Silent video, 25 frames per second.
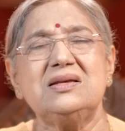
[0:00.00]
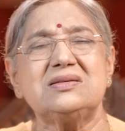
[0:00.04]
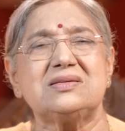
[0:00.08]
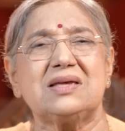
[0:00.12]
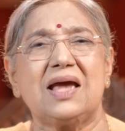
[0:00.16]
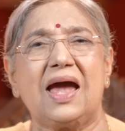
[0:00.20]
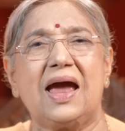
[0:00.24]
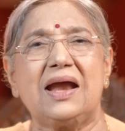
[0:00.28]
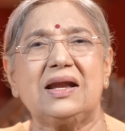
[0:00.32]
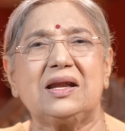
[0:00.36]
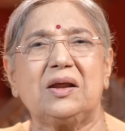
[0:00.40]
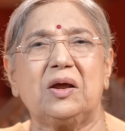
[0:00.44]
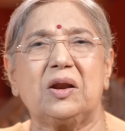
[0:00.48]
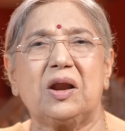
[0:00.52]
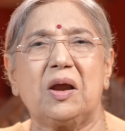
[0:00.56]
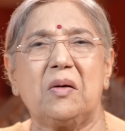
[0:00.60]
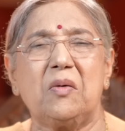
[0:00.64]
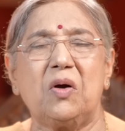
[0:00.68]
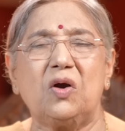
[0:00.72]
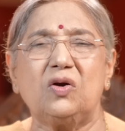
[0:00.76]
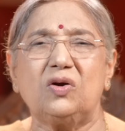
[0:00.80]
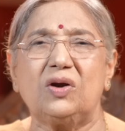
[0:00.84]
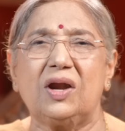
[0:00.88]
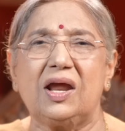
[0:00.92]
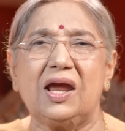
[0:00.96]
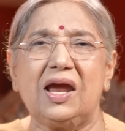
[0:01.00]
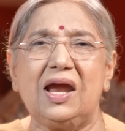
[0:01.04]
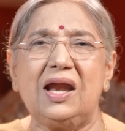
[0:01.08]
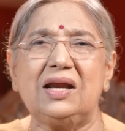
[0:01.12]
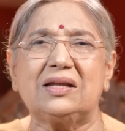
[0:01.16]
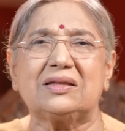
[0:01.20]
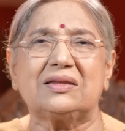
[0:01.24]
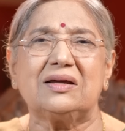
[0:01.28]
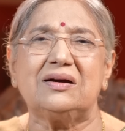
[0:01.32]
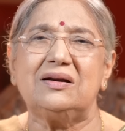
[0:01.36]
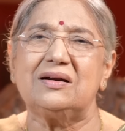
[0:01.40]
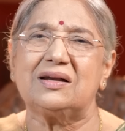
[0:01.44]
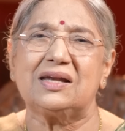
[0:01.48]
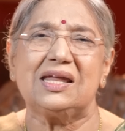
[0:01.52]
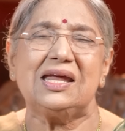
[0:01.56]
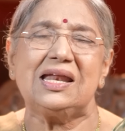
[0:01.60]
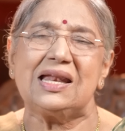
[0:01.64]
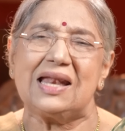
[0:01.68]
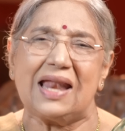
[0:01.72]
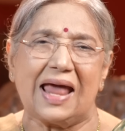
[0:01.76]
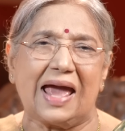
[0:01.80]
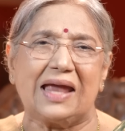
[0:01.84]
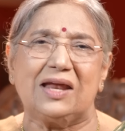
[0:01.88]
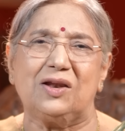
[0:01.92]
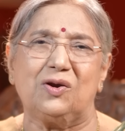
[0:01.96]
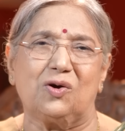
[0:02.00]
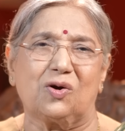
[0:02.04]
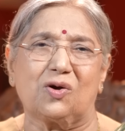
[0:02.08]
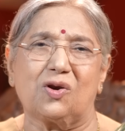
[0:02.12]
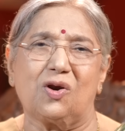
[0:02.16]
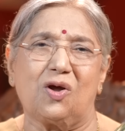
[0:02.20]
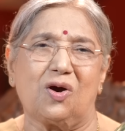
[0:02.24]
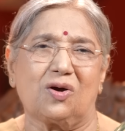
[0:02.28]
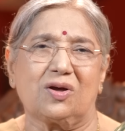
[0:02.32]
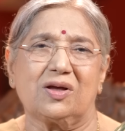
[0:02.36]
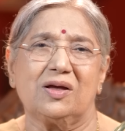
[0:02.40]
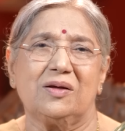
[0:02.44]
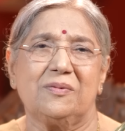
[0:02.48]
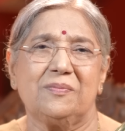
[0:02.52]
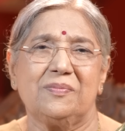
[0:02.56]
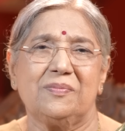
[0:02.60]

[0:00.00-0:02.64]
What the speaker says: is at around 8:30, 9 o'clock.